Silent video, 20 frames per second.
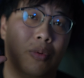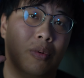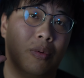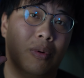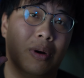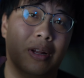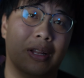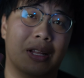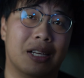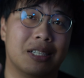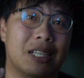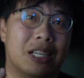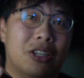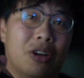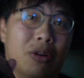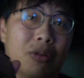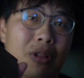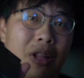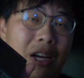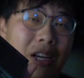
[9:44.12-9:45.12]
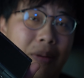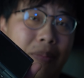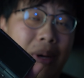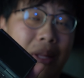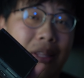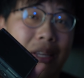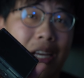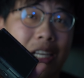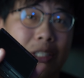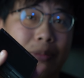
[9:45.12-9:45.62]
one of the things I don't like
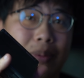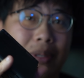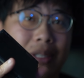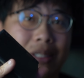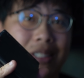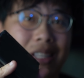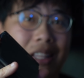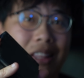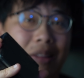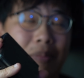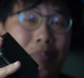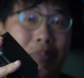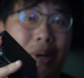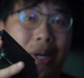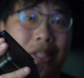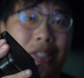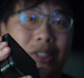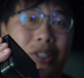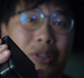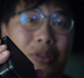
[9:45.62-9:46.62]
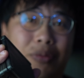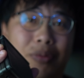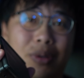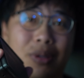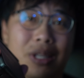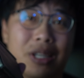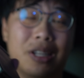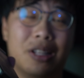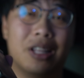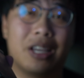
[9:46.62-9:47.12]
about the SP is that the buttons are
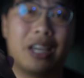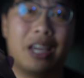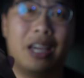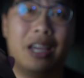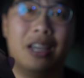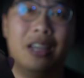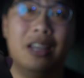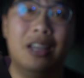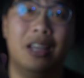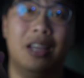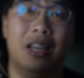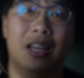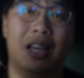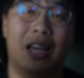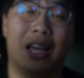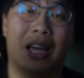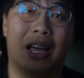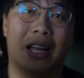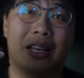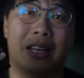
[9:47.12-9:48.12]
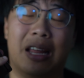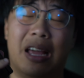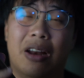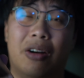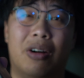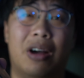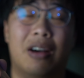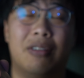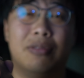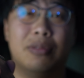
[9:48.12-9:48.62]
really clicky, and they
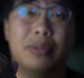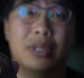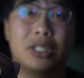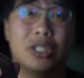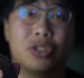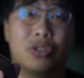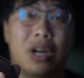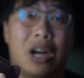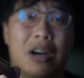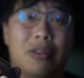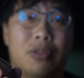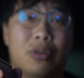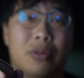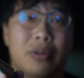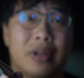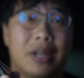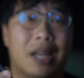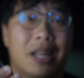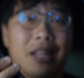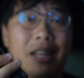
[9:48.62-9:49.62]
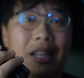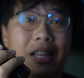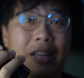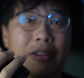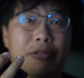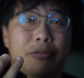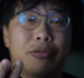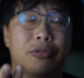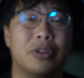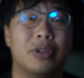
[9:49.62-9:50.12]
don't have much travel, and then they
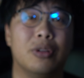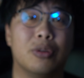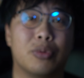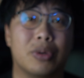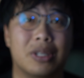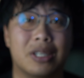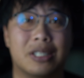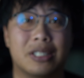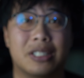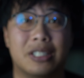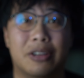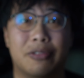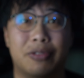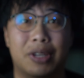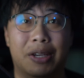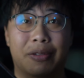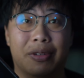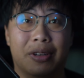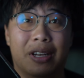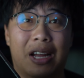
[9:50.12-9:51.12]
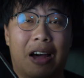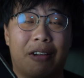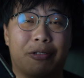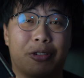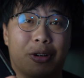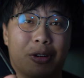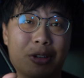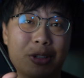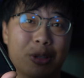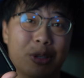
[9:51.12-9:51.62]
feel really stiff even
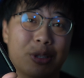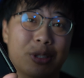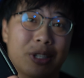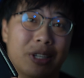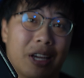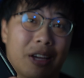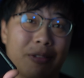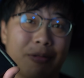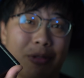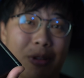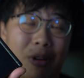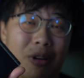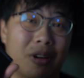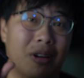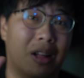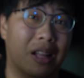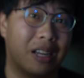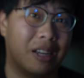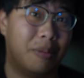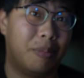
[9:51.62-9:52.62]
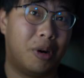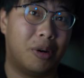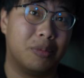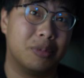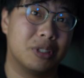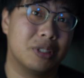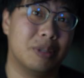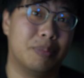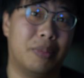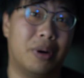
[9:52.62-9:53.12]
after using it for like
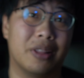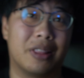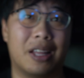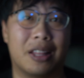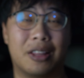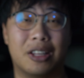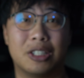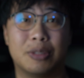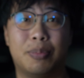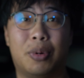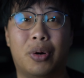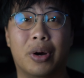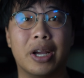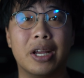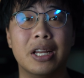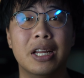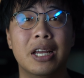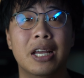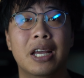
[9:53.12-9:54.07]
almost a month at this point.